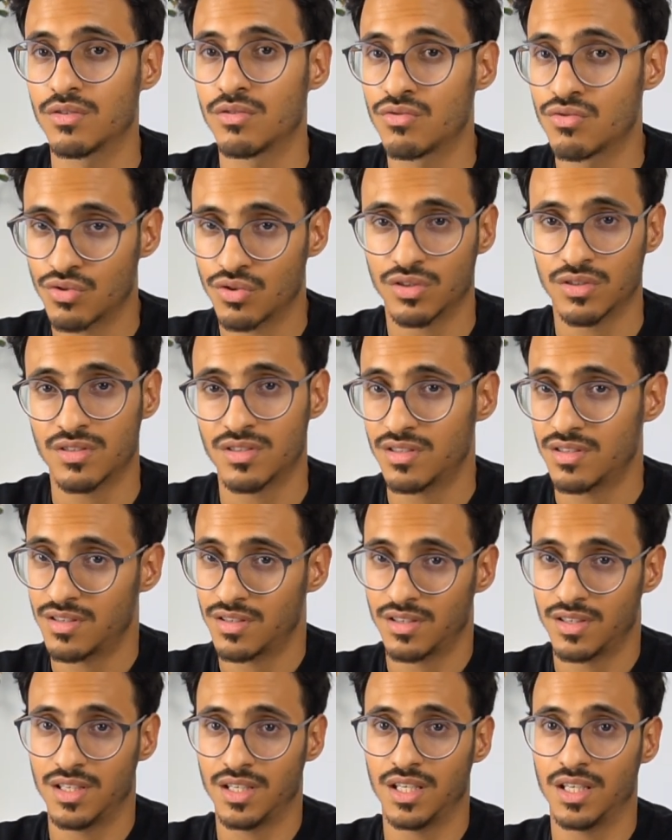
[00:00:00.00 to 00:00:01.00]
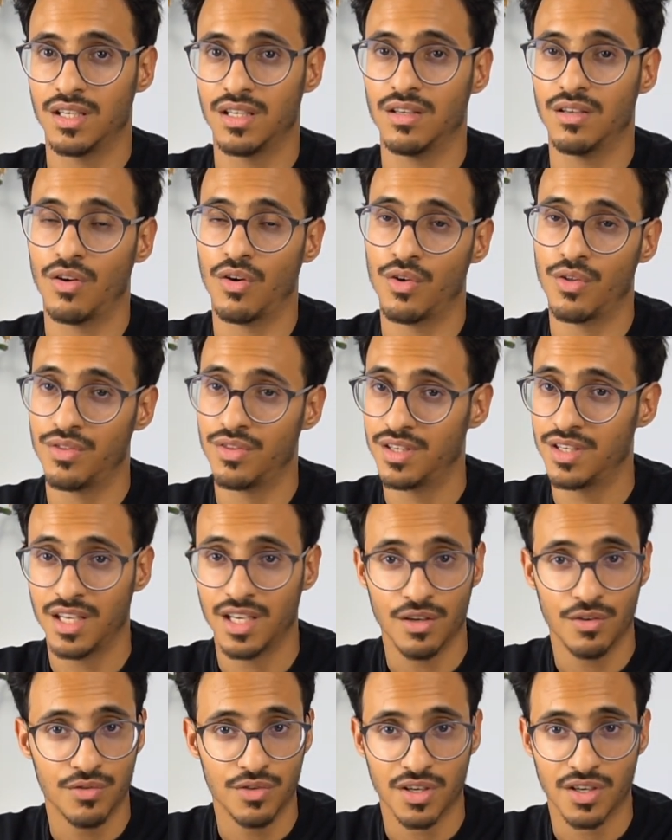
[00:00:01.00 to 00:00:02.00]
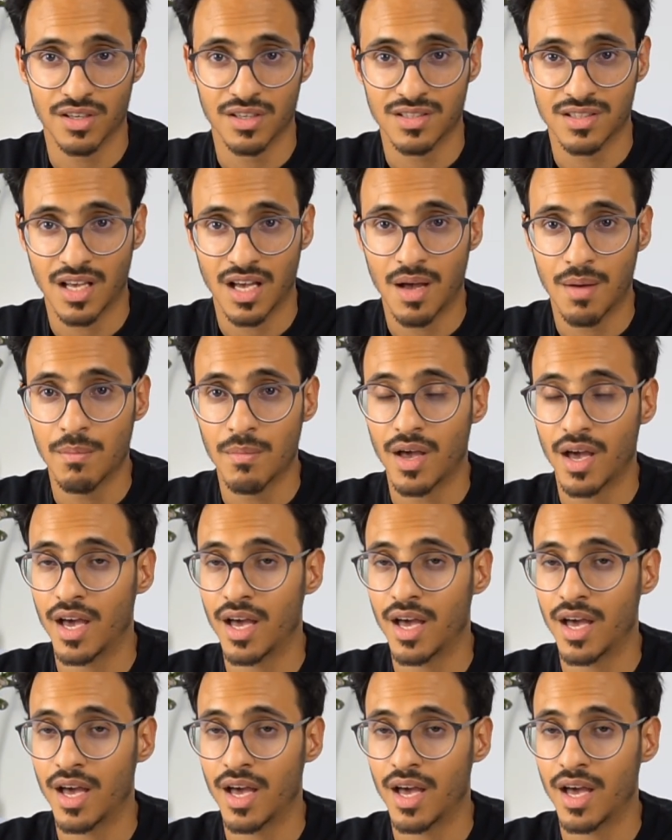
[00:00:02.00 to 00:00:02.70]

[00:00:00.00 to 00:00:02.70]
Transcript: not study on the day of your exam,